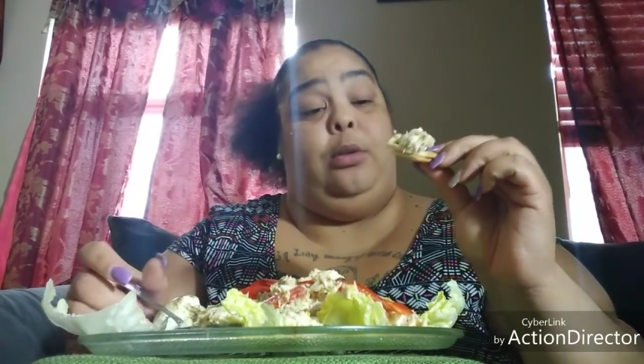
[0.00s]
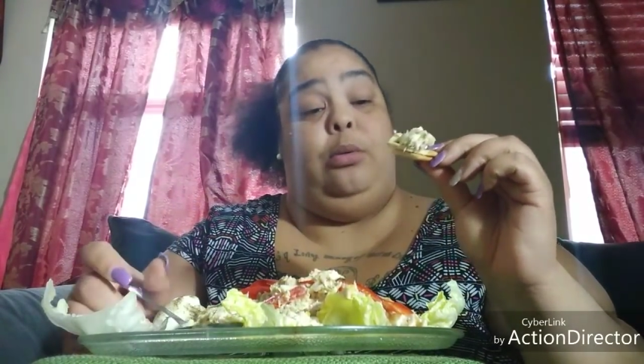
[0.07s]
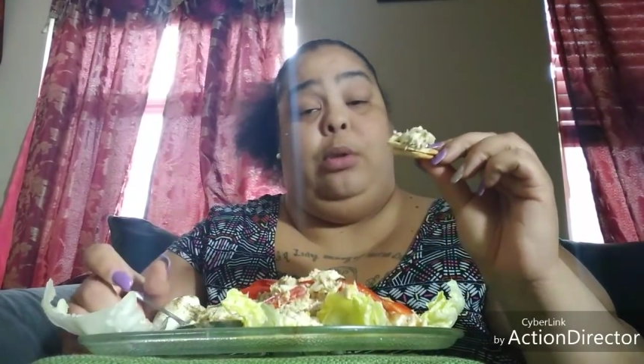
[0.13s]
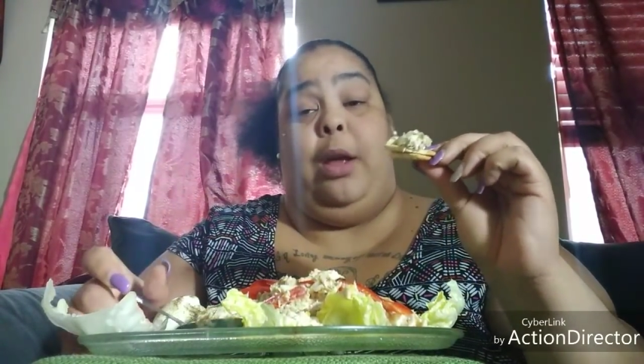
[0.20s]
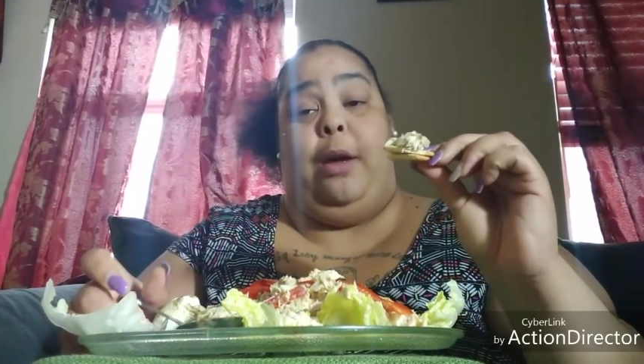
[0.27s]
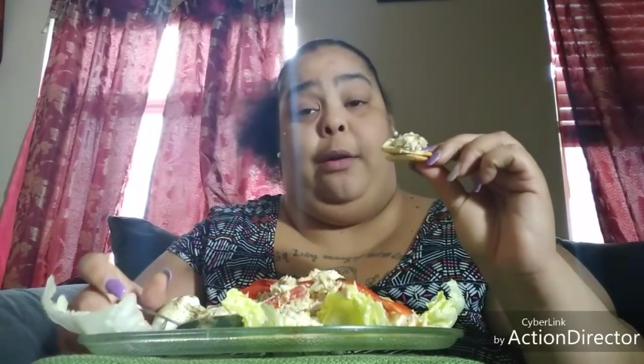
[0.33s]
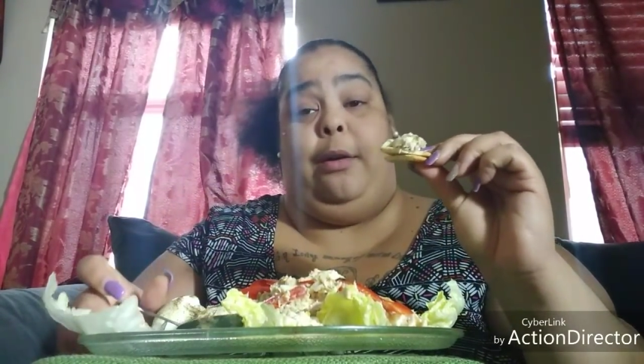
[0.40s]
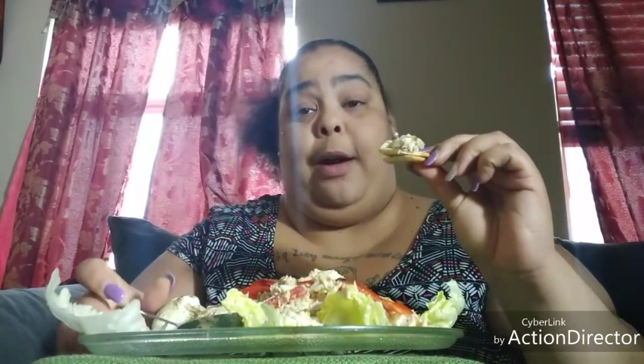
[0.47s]
too
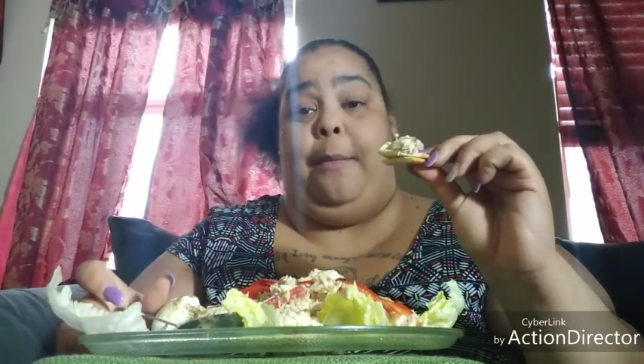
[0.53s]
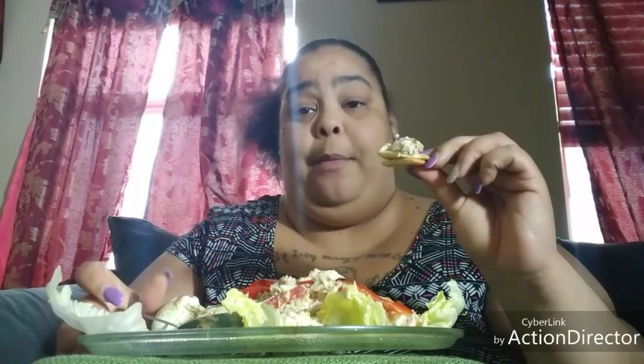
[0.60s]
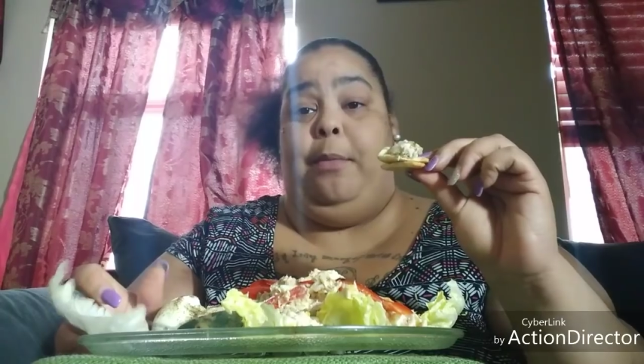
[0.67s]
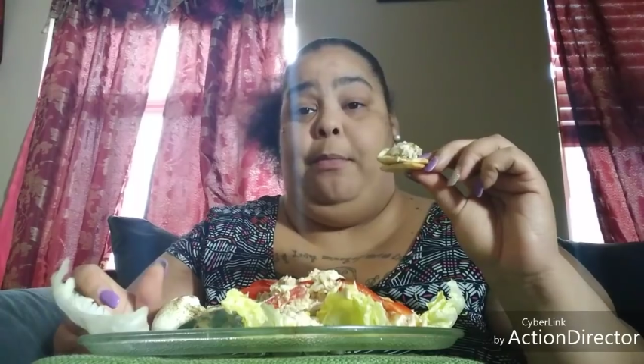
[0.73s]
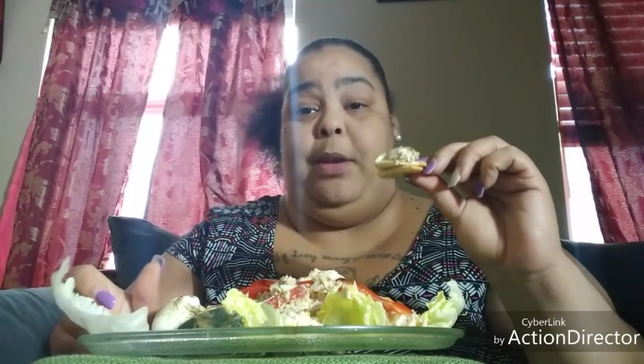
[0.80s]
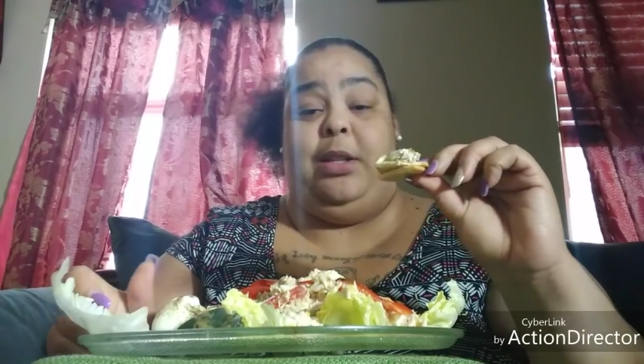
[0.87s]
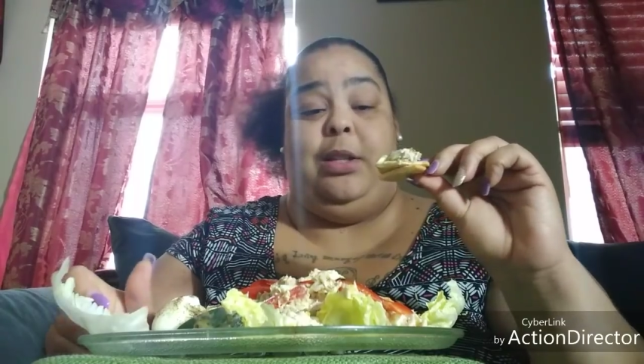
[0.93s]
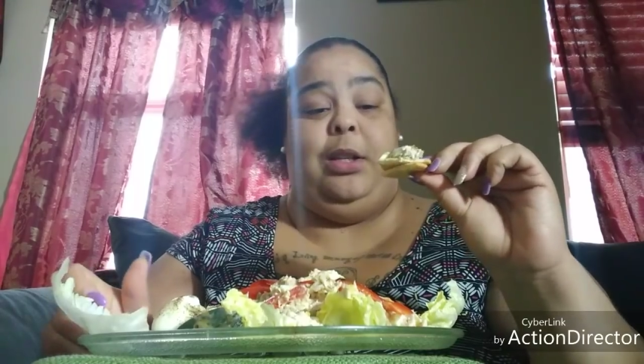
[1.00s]
long. I'll be
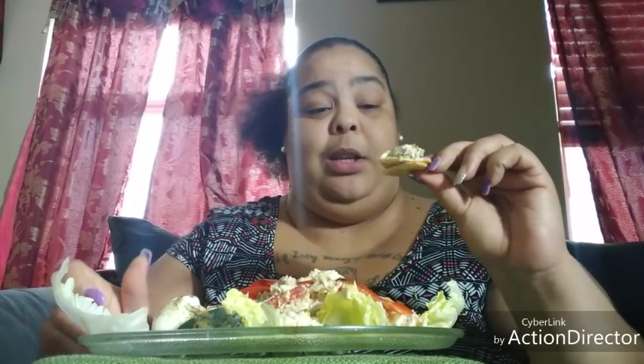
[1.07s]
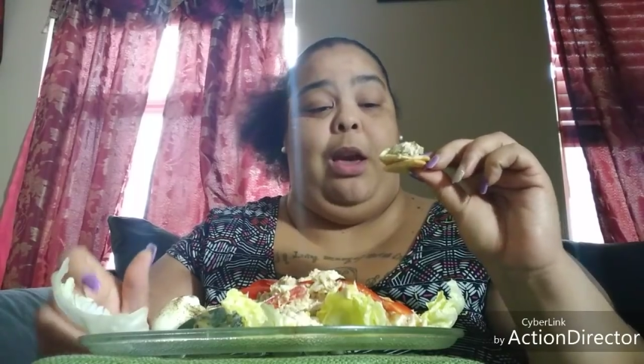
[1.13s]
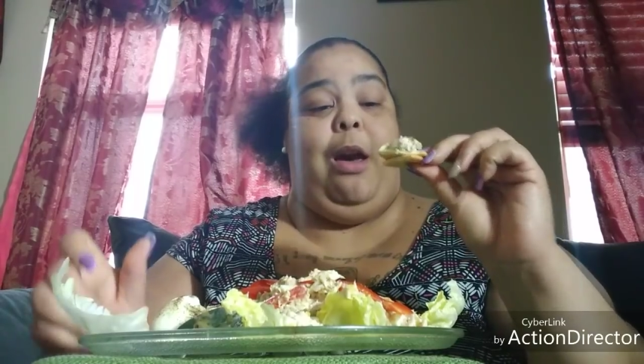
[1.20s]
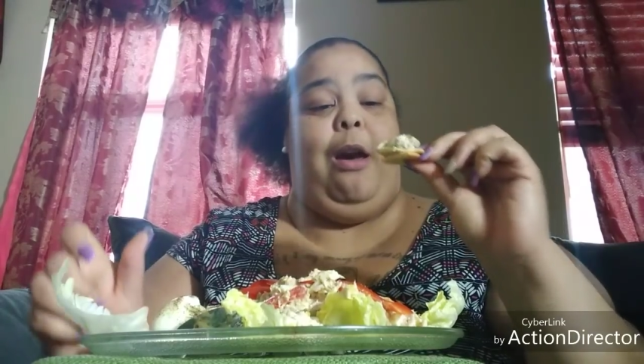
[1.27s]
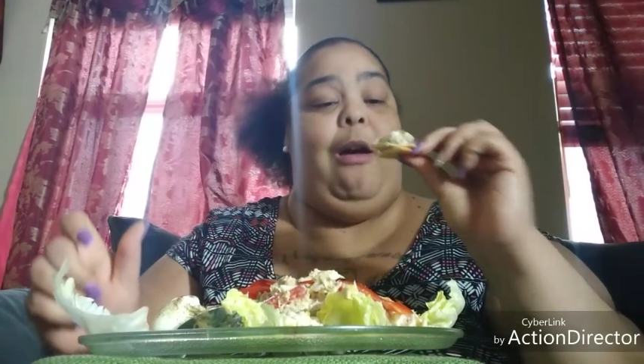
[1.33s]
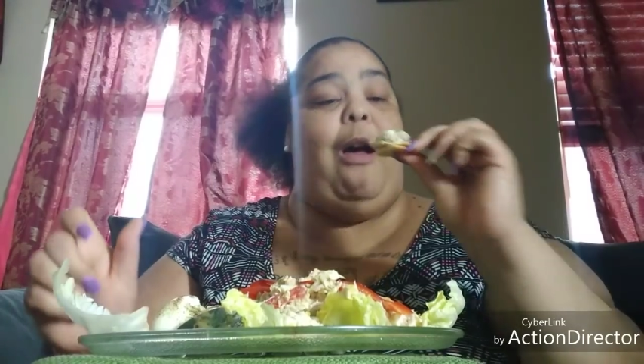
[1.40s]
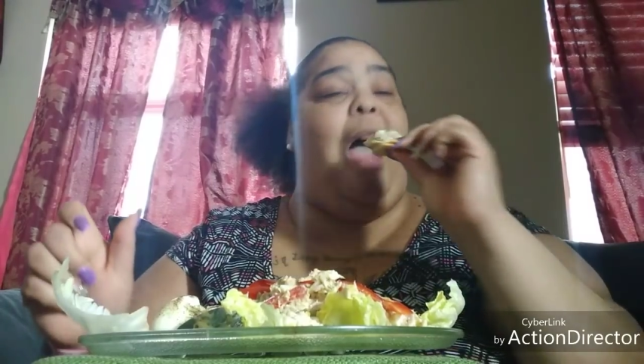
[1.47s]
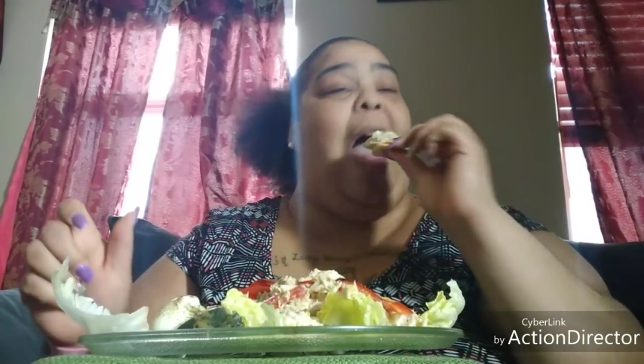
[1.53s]
missing
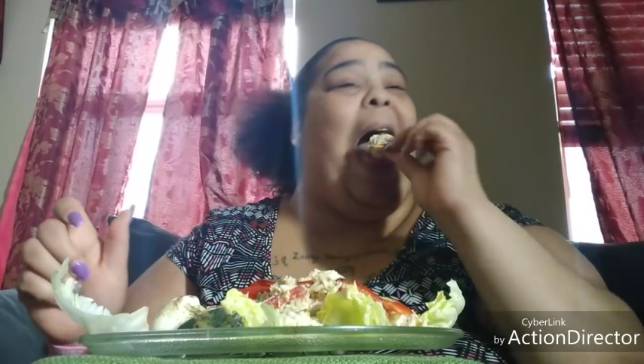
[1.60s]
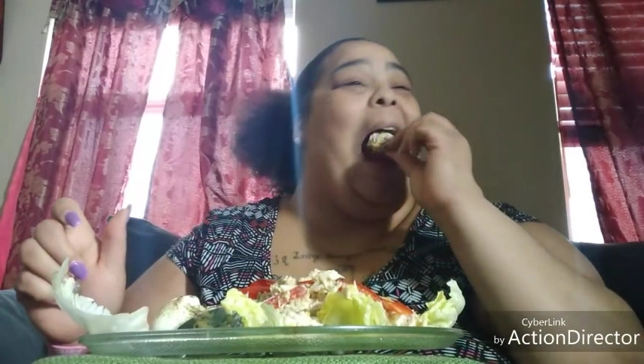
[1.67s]
y'all.